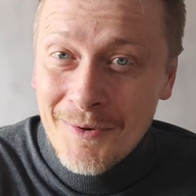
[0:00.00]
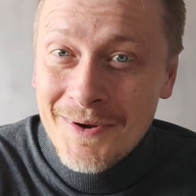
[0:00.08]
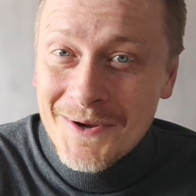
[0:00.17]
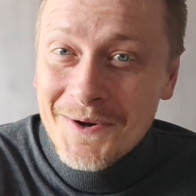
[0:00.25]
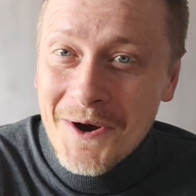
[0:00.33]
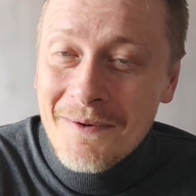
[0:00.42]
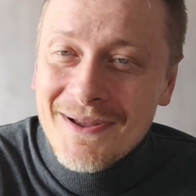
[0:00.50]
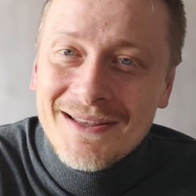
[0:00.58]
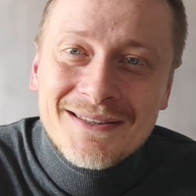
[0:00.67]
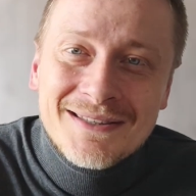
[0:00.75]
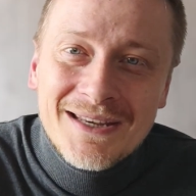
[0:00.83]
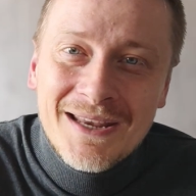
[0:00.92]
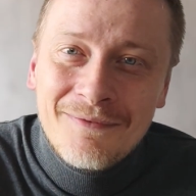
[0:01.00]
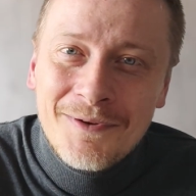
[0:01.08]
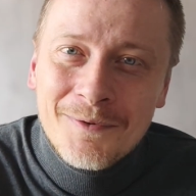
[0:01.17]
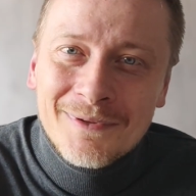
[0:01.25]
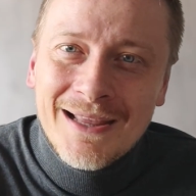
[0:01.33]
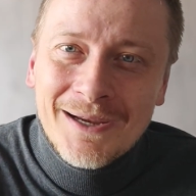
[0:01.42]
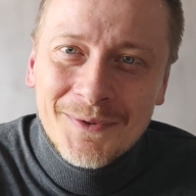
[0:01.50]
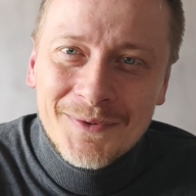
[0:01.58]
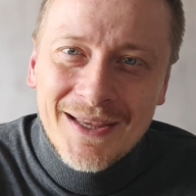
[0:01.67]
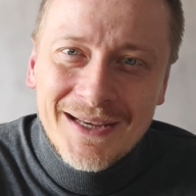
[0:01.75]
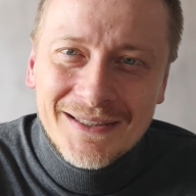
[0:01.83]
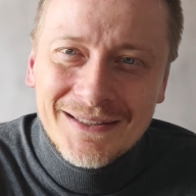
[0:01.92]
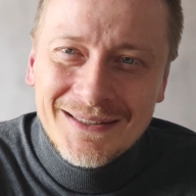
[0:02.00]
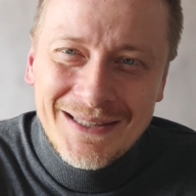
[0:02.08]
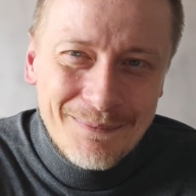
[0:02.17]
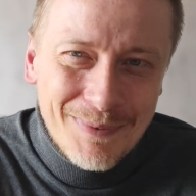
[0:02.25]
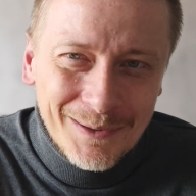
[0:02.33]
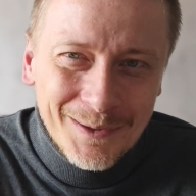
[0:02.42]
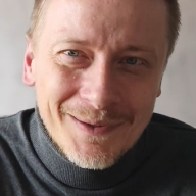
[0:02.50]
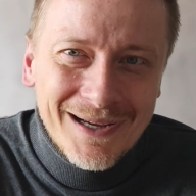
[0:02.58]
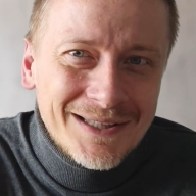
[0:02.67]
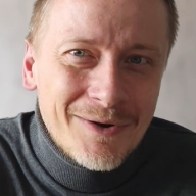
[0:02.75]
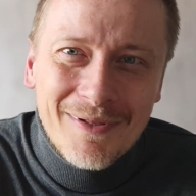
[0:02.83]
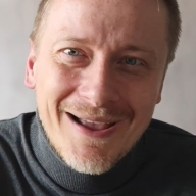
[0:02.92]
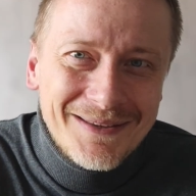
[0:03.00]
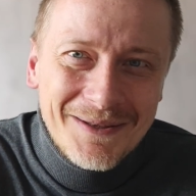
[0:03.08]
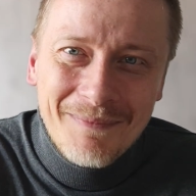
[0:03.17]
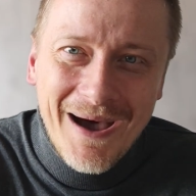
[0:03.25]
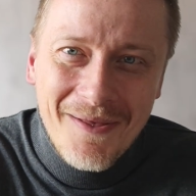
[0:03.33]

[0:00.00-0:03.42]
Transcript: me know in the comments if you would like to take a deeper look at the related